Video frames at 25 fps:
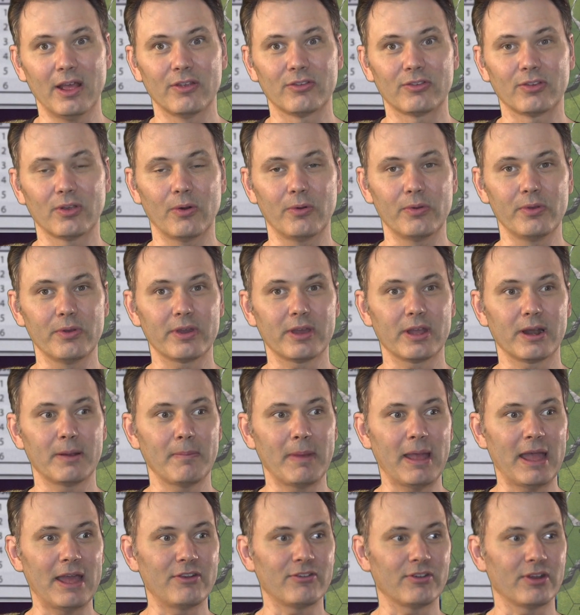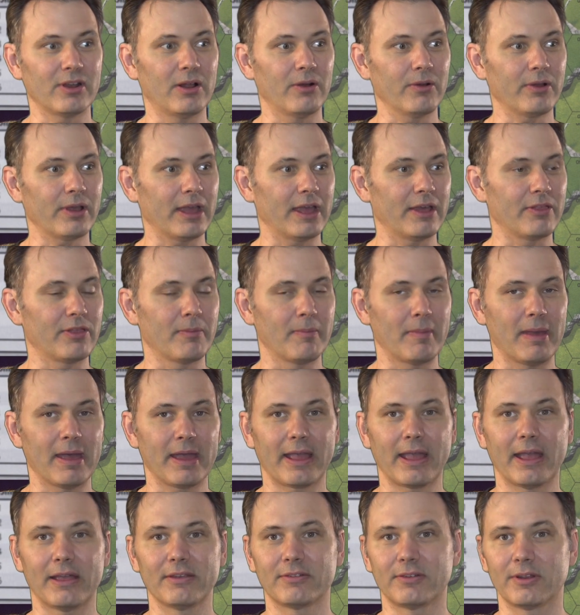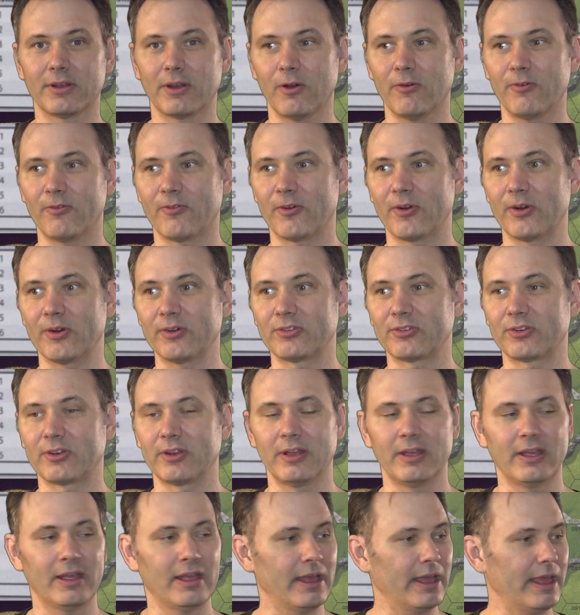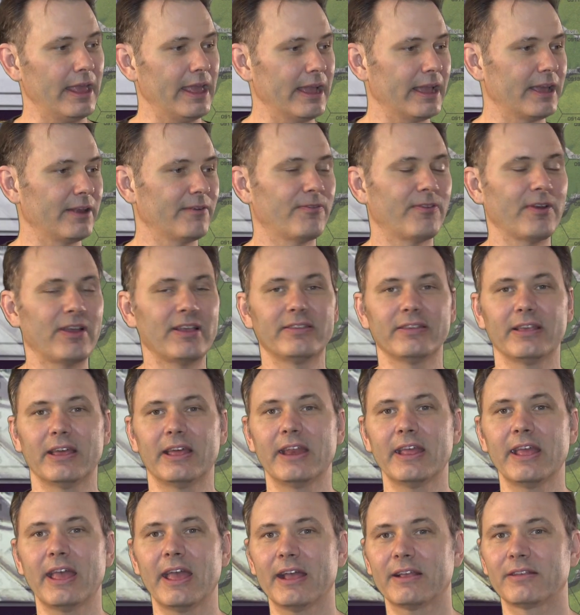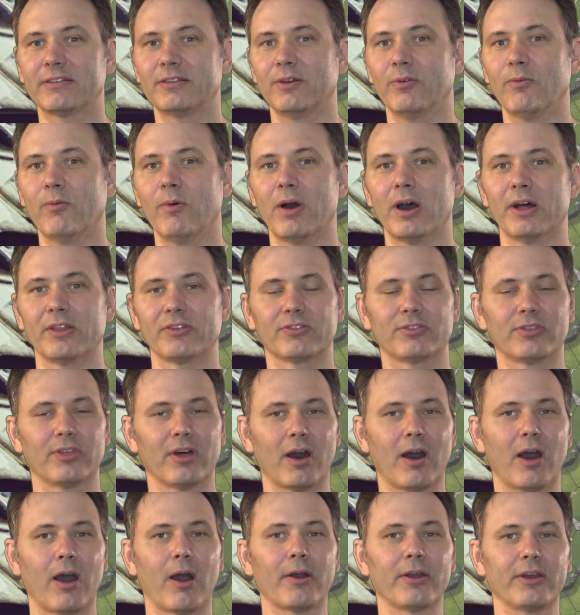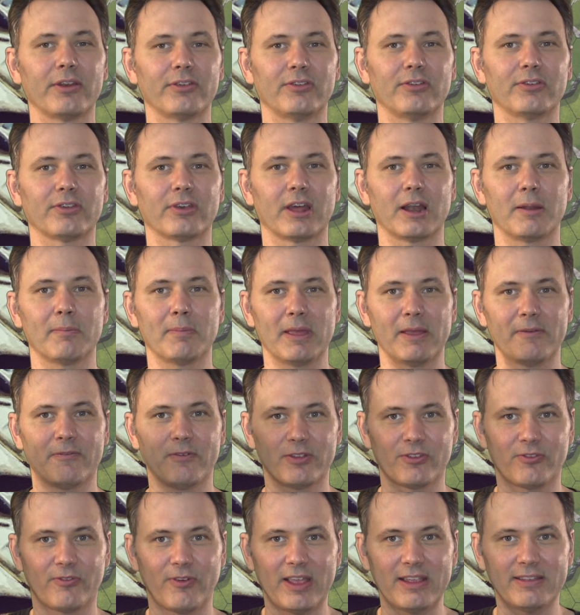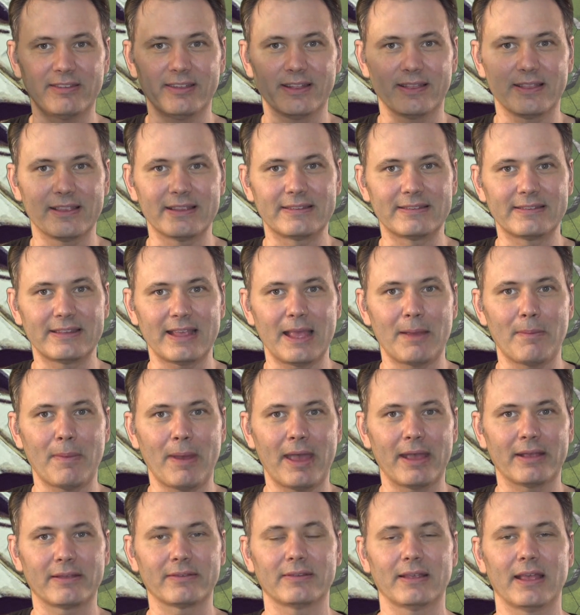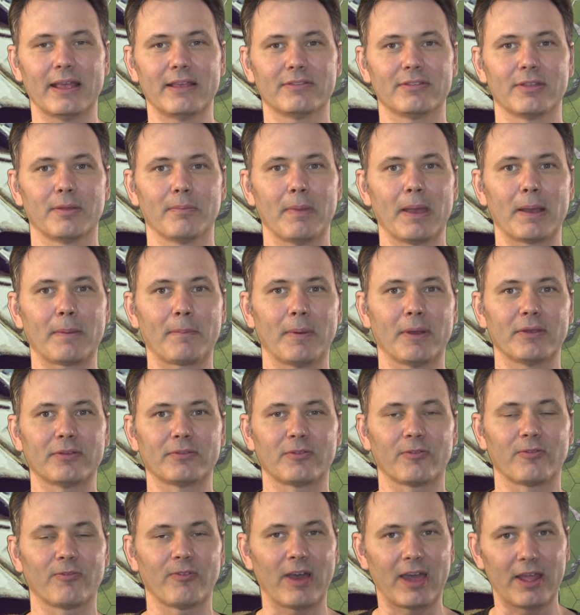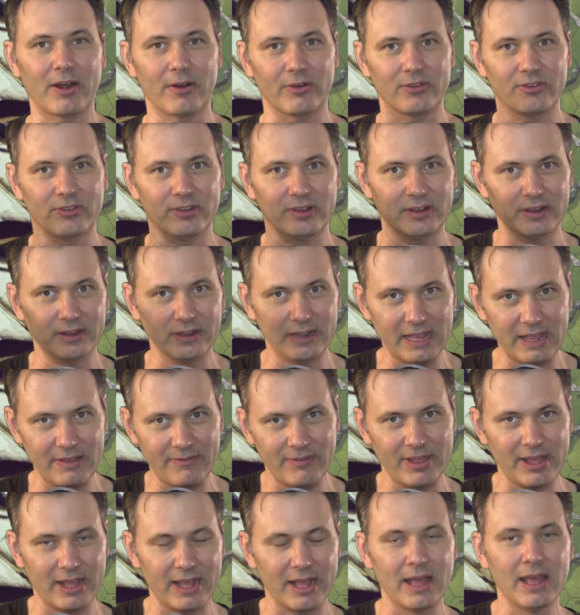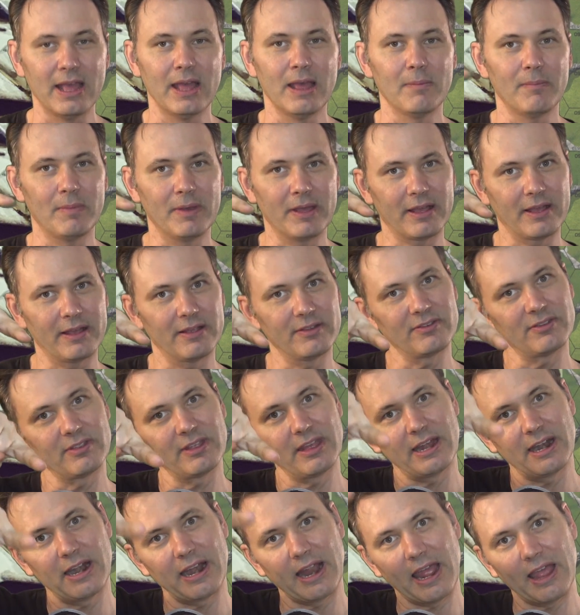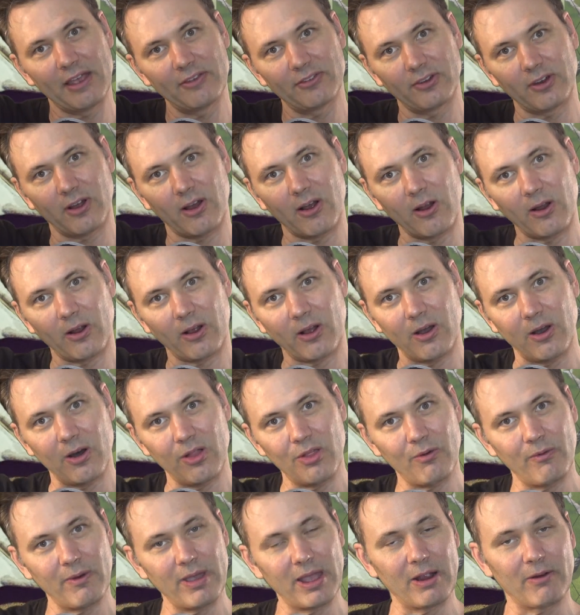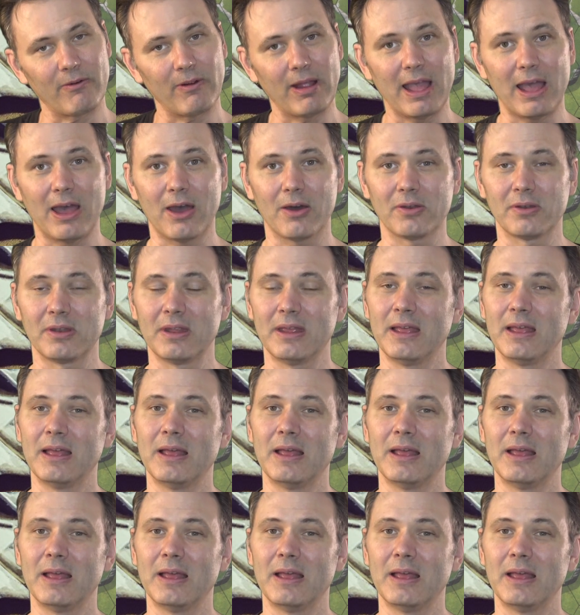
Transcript: So you can imagine, okay, the mech has to go first. It can face any hex it wants. The hardest is going to be if it's facing the same hex as the Mechbuster fighter is leaving, because then it has to arc all the way around.